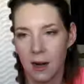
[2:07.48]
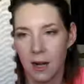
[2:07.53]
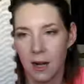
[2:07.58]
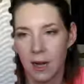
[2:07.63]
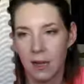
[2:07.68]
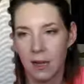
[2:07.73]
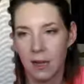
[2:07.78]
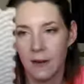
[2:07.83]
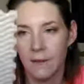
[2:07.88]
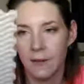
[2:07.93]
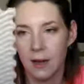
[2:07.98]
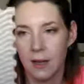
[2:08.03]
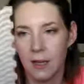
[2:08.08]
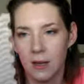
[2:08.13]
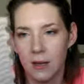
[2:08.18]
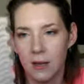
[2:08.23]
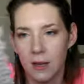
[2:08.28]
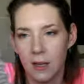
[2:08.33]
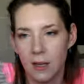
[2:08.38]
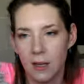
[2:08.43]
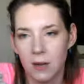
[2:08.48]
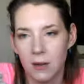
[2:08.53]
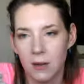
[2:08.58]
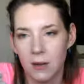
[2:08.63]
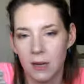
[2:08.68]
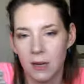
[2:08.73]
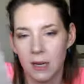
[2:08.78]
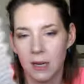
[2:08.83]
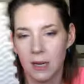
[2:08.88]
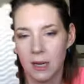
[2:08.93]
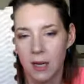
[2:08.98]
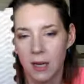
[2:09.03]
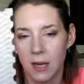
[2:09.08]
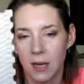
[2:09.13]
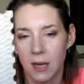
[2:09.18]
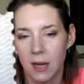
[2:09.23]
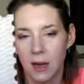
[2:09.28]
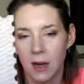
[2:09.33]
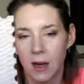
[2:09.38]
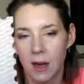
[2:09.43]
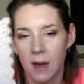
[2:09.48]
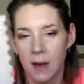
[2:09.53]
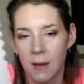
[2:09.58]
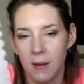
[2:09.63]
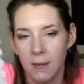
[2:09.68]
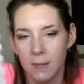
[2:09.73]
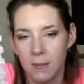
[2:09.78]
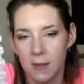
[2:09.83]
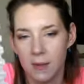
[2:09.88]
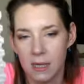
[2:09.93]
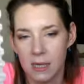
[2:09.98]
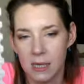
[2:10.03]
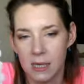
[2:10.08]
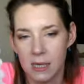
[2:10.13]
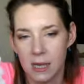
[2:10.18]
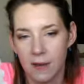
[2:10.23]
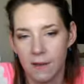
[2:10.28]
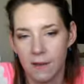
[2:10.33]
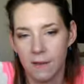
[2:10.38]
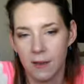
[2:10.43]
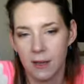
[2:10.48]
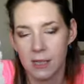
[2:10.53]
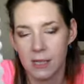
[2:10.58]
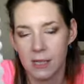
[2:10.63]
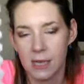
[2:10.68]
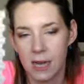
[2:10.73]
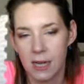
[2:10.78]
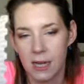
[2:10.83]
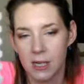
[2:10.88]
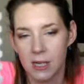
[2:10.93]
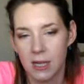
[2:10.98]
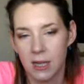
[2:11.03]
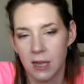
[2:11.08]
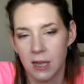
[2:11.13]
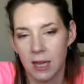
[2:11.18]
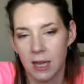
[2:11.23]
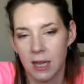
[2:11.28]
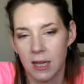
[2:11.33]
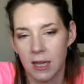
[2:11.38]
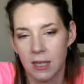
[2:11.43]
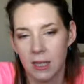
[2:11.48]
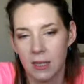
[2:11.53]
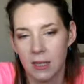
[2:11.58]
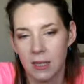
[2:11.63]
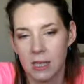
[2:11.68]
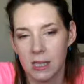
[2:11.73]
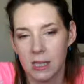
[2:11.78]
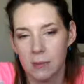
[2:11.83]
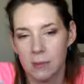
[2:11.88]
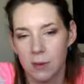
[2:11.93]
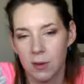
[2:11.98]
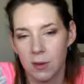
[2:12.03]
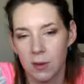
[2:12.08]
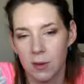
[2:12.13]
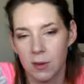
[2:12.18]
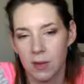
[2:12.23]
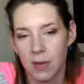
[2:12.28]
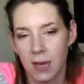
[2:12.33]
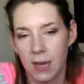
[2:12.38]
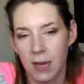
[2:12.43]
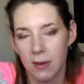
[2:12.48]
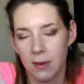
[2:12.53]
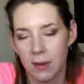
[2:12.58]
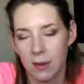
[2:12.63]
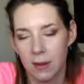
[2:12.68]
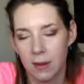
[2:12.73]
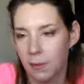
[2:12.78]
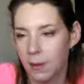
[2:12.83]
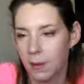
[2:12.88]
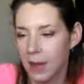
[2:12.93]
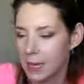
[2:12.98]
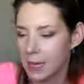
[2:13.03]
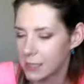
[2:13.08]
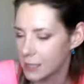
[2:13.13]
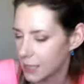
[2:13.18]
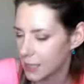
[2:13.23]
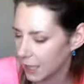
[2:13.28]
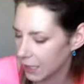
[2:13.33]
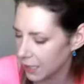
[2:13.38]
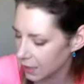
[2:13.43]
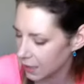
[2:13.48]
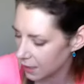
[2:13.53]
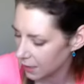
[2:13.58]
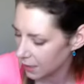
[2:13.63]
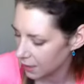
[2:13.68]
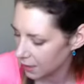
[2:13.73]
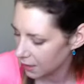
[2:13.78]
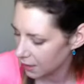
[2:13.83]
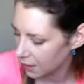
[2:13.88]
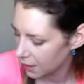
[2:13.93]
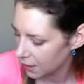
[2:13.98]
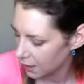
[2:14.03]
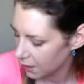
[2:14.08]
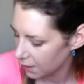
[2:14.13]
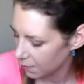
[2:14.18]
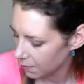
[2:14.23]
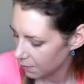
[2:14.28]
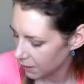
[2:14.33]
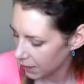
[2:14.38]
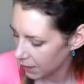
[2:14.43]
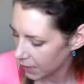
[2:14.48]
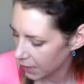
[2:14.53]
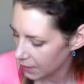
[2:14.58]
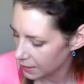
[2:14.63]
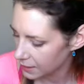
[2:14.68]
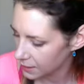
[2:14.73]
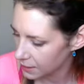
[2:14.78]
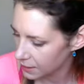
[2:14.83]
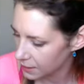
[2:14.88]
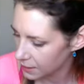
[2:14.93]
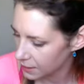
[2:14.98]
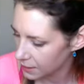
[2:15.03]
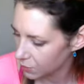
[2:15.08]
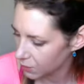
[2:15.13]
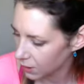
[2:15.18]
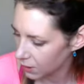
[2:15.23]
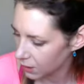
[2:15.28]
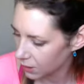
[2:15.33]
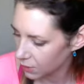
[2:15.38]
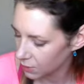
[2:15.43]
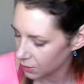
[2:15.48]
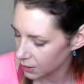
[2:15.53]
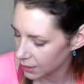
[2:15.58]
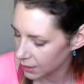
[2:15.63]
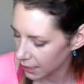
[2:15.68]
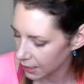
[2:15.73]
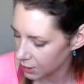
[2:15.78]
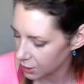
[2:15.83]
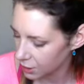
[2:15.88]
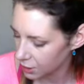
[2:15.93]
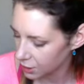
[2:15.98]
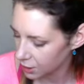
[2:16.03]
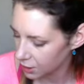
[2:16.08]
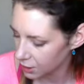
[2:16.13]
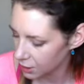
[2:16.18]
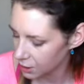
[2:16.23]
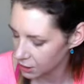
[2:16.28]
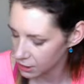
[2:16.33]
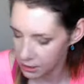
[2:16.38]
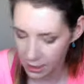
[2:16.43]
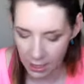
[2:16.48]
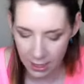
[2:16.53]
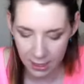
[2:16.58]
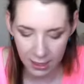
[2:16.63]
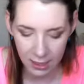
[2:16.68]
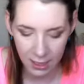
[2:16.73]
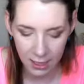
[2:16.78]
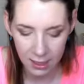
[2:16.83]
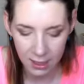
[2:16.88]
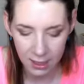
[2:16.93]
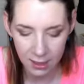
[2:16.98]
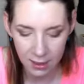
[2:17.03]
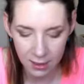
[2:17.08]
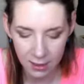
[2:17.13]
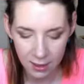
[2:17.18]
And I love how you included this stuff. It's actually like smooth, like with plastic. But it has this really cool texture, and she's die cut it.